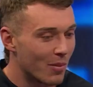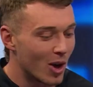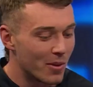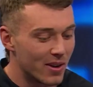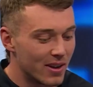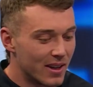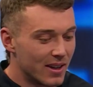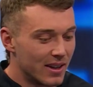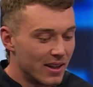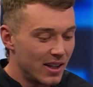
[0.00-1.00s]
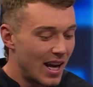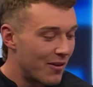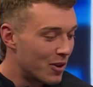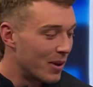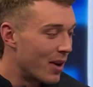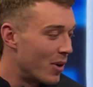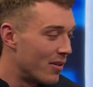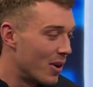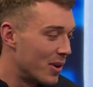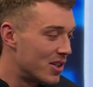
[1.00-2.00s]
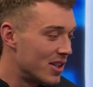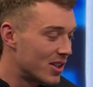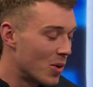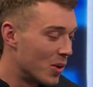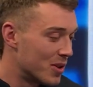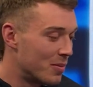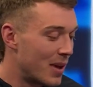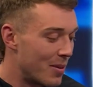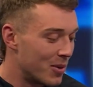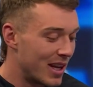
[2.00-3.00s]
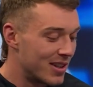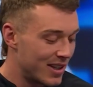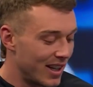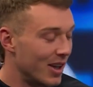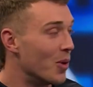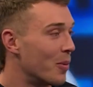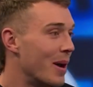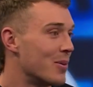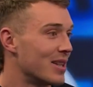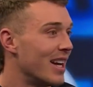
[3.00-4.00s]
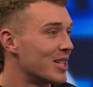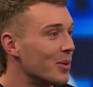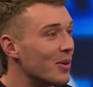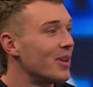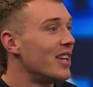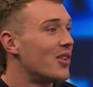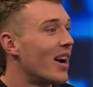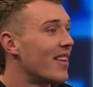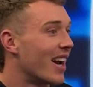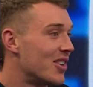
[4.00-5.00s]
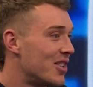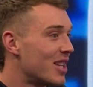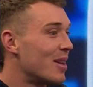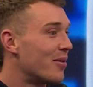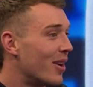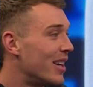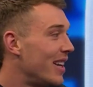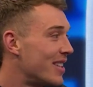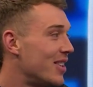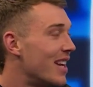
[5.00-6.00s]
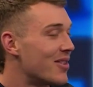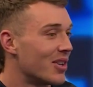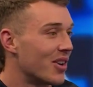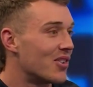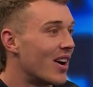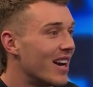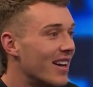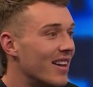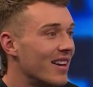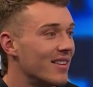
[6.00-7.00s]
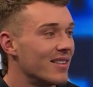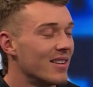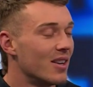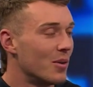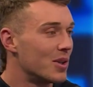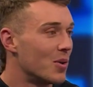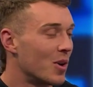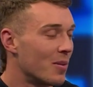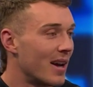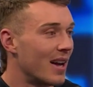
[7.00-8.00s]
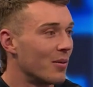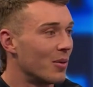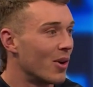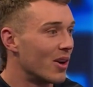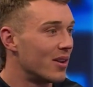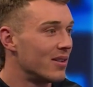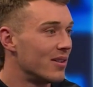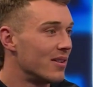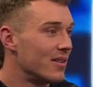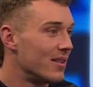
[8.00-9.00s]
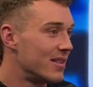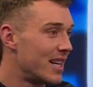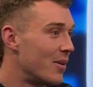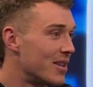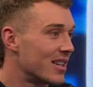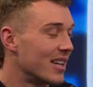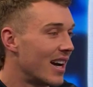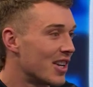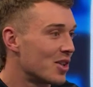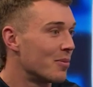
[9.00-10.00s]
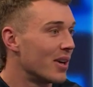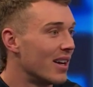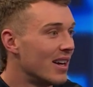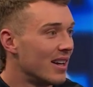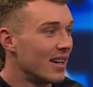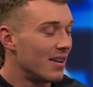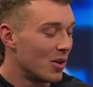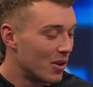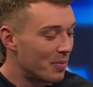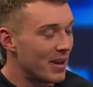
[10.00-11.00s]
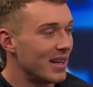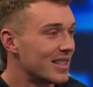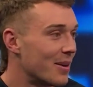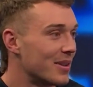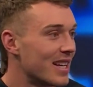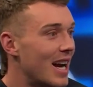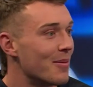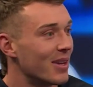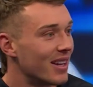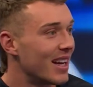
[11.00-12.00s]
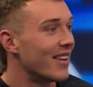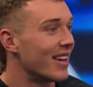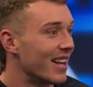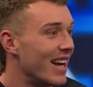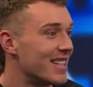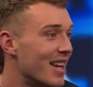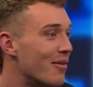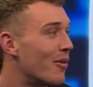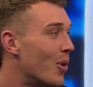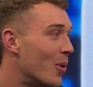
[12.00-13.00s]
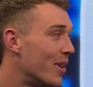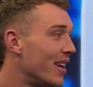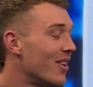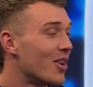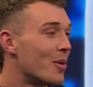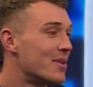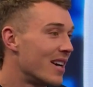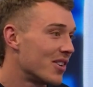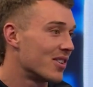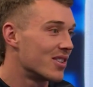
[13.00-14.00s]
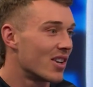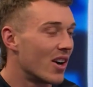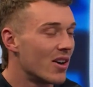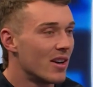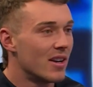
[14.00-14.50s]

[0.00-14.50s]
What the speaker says: moment you have to get rid of it, which is causing people then to nearly hook people's legs. You train that because you see the free kicks, you're naturally going to train it. And then we're talking about we want to de-risk concussion, but if you ping someone's arm, you're cutting their legs and they fall, you got no protection. So